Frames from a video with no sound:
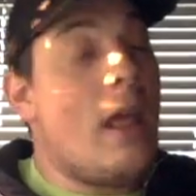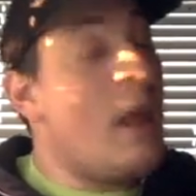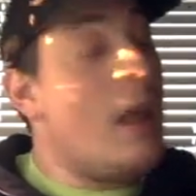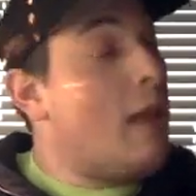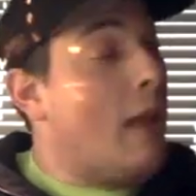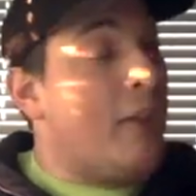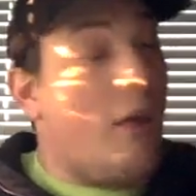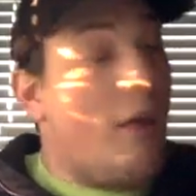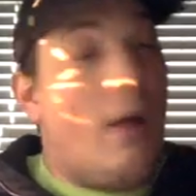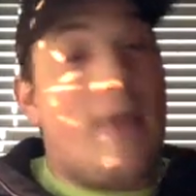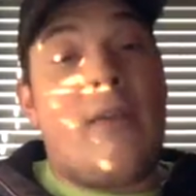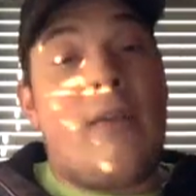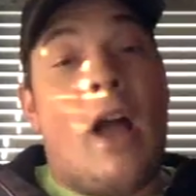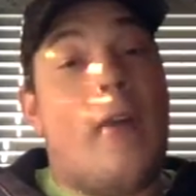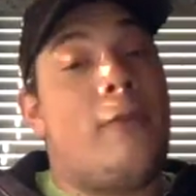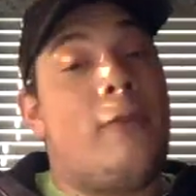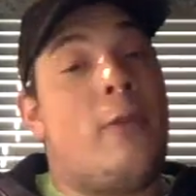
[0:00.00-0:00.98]
That's all I've
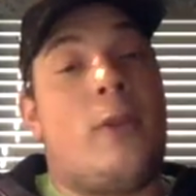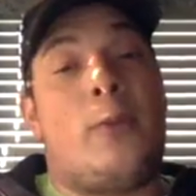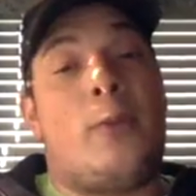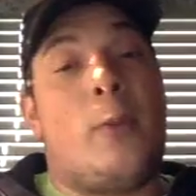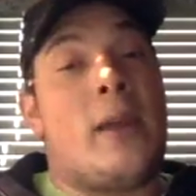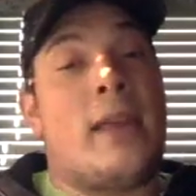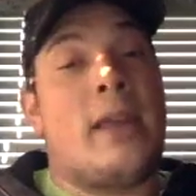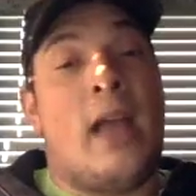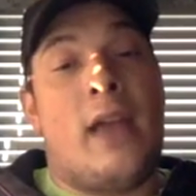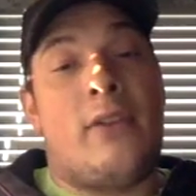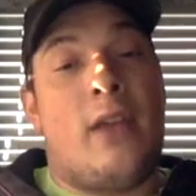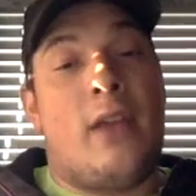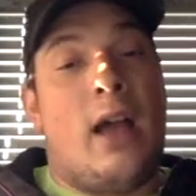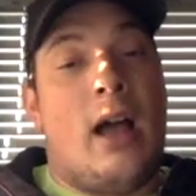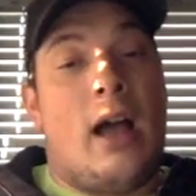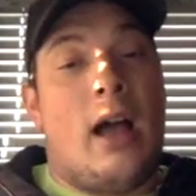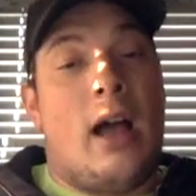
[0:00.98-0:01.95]
got for this week, guys.
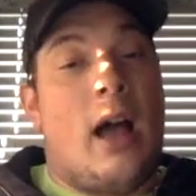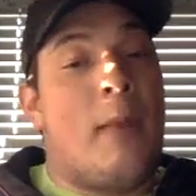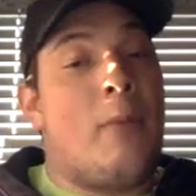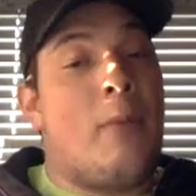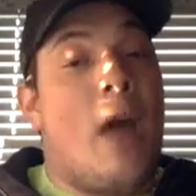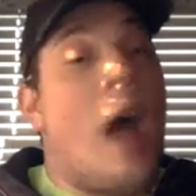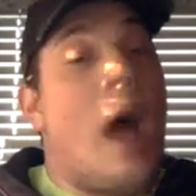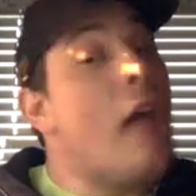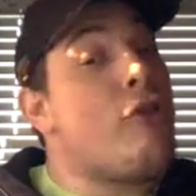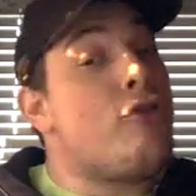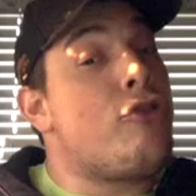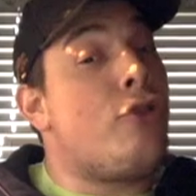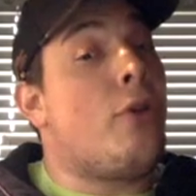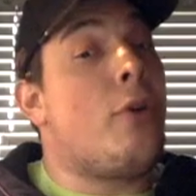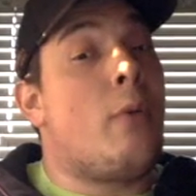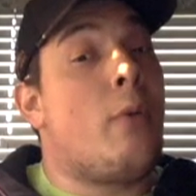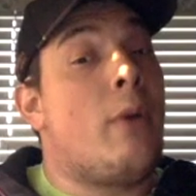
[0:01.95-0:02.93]
I'm not
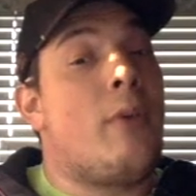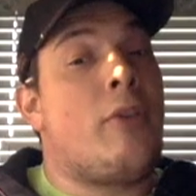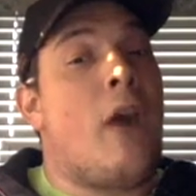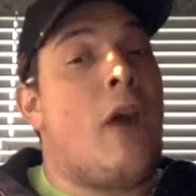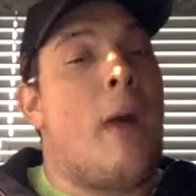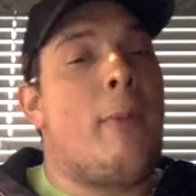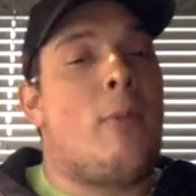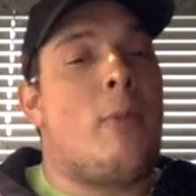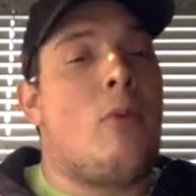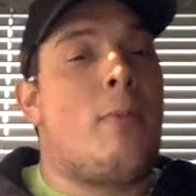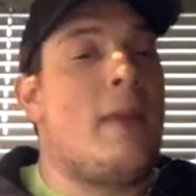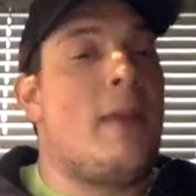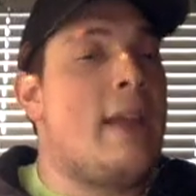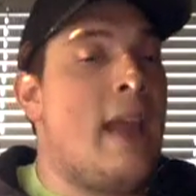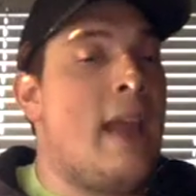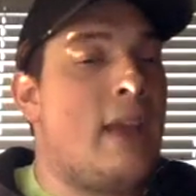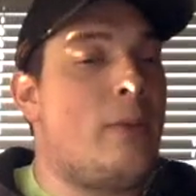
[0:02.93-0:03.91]
sure what the topic will be
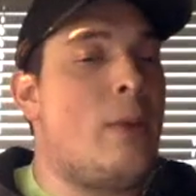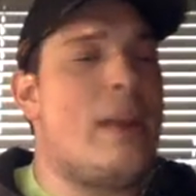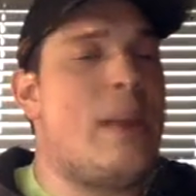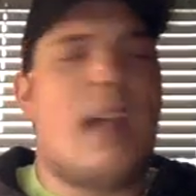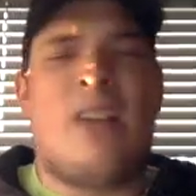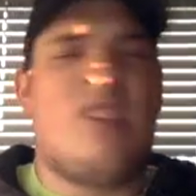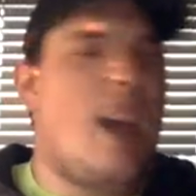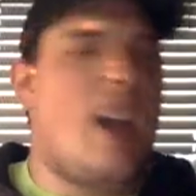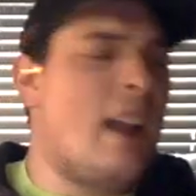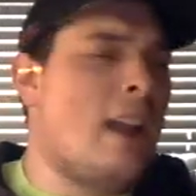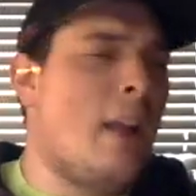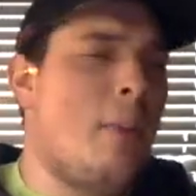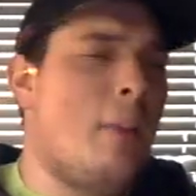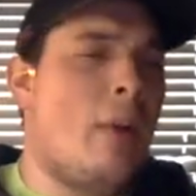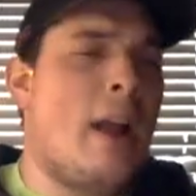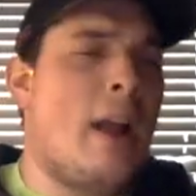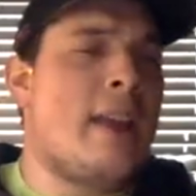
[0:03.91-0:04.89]
next week. I've got a
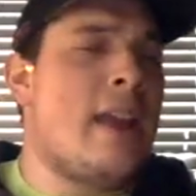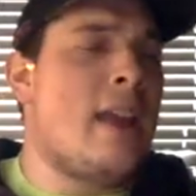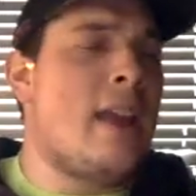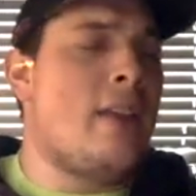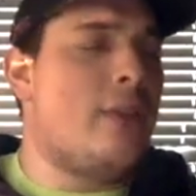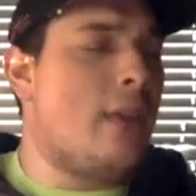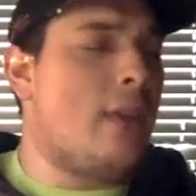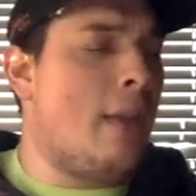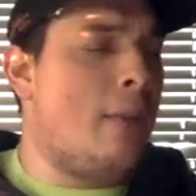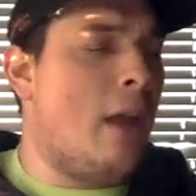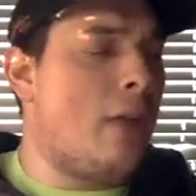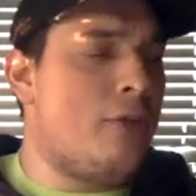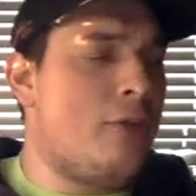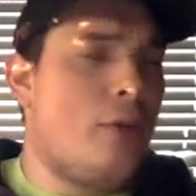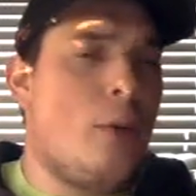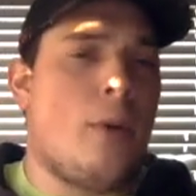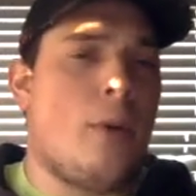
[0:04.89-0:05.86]
couple ideas. I'm not
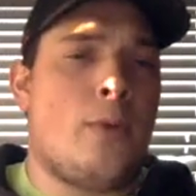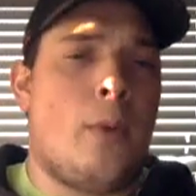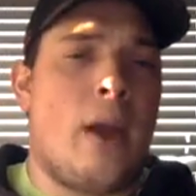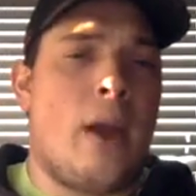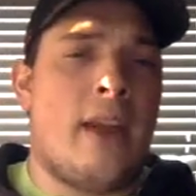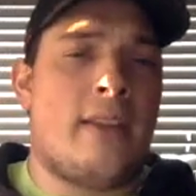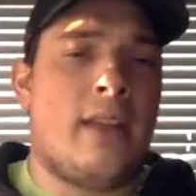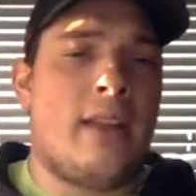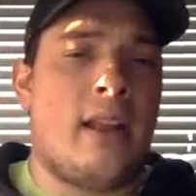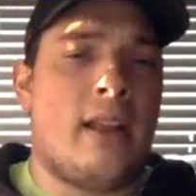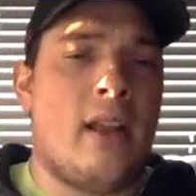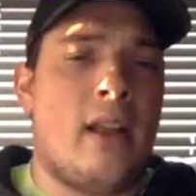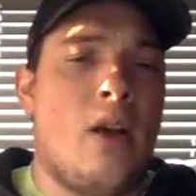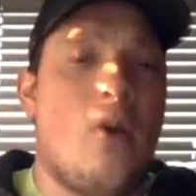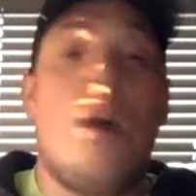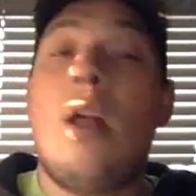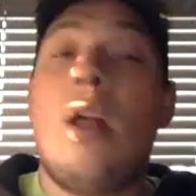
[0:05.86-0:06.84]
sure which way it's going to
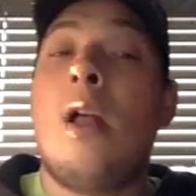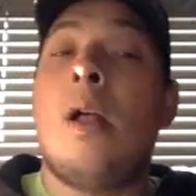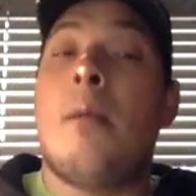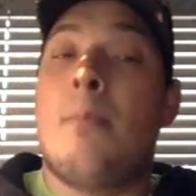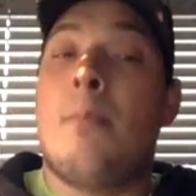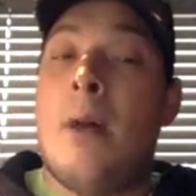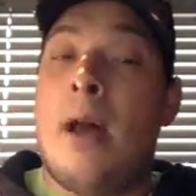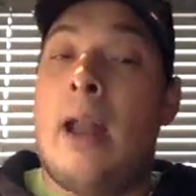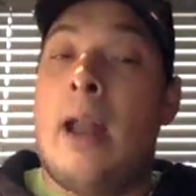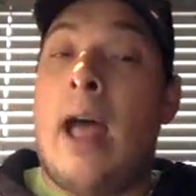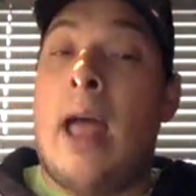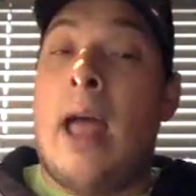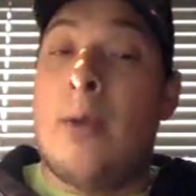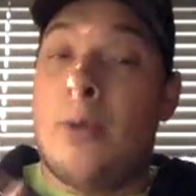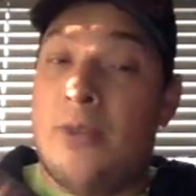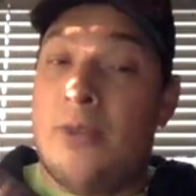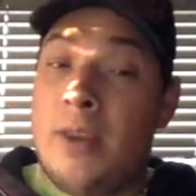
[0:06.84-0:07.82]
go, but I
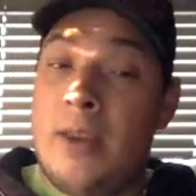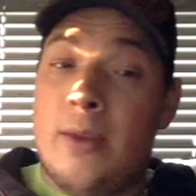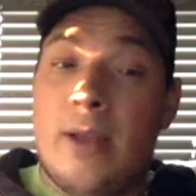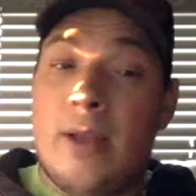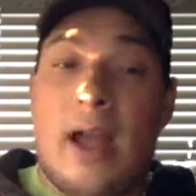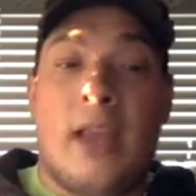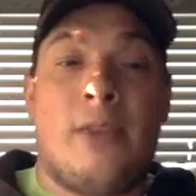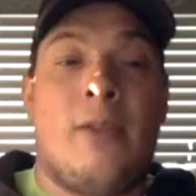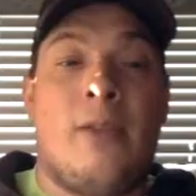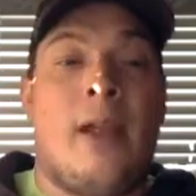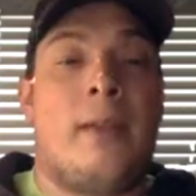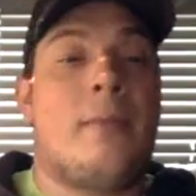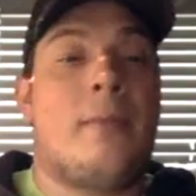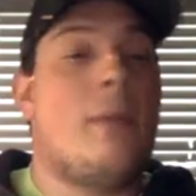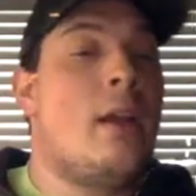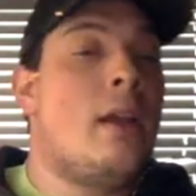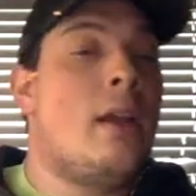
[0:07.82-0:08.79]
will see you guys then.
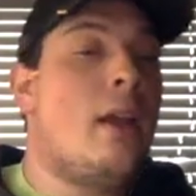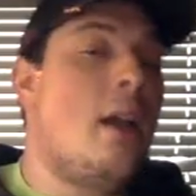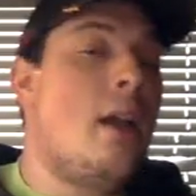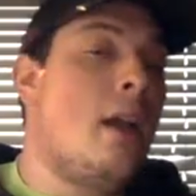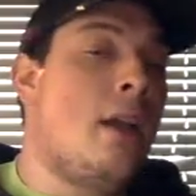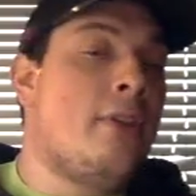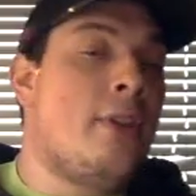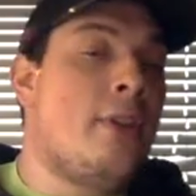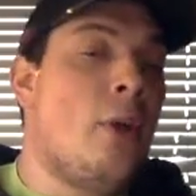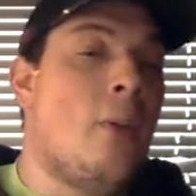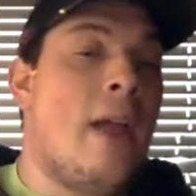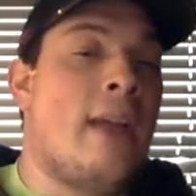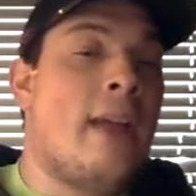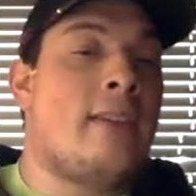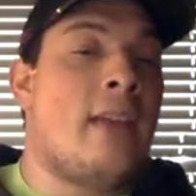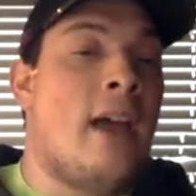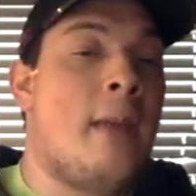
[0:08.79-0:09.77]
Until
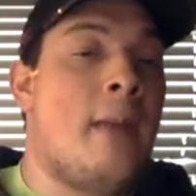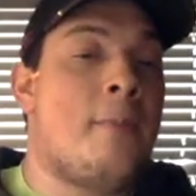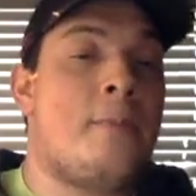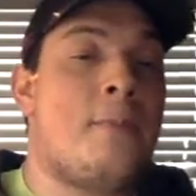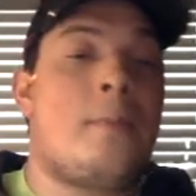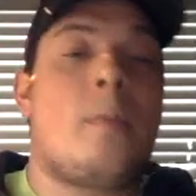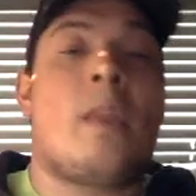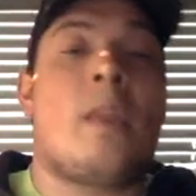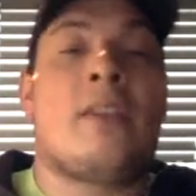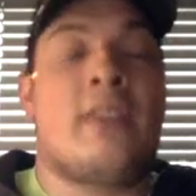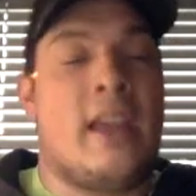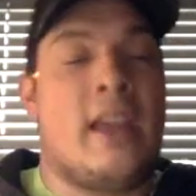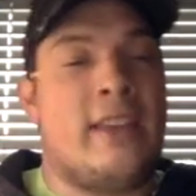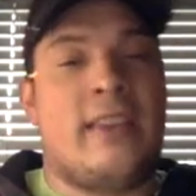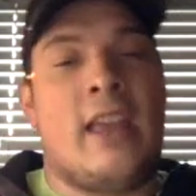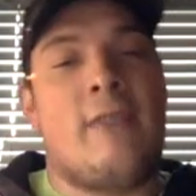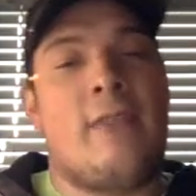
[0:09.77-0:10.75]
next time, stay
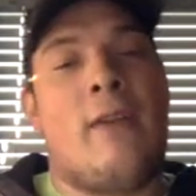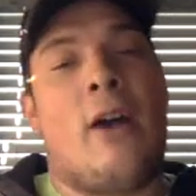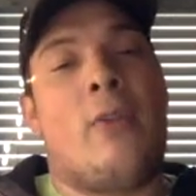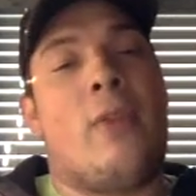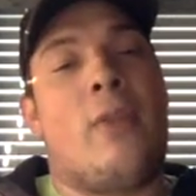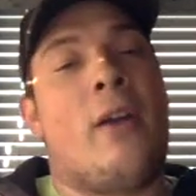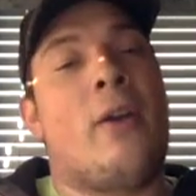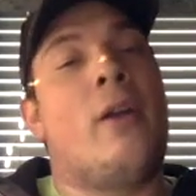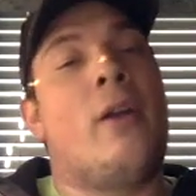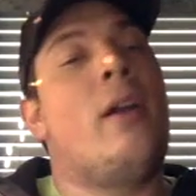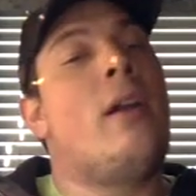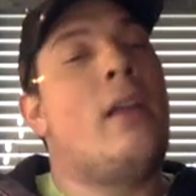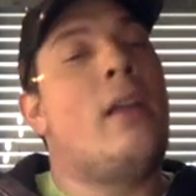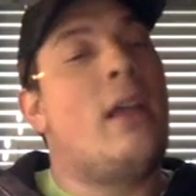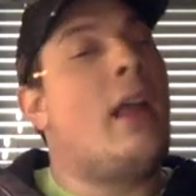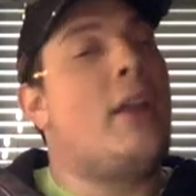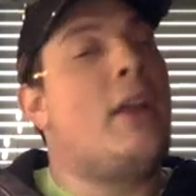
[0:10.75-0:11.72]
safe out there,
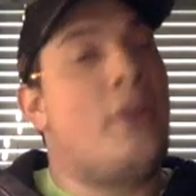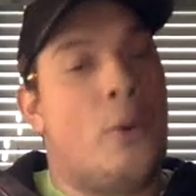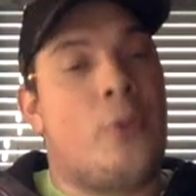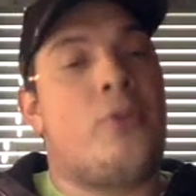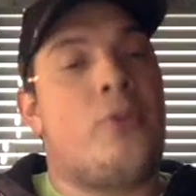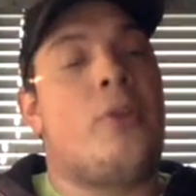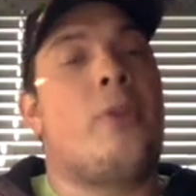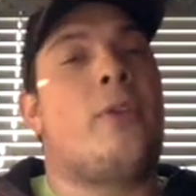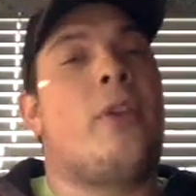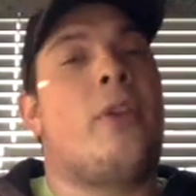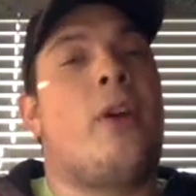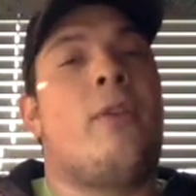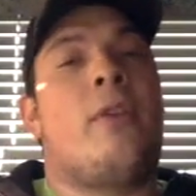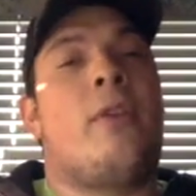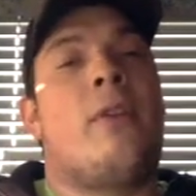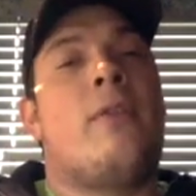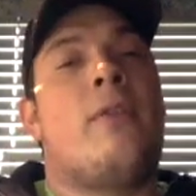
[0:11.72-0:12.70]
and don't shoot yourself
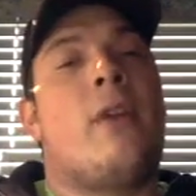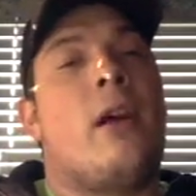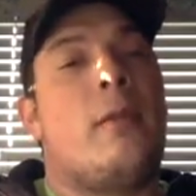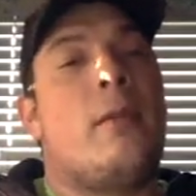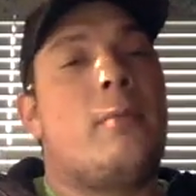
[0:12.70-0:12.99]
in the foot.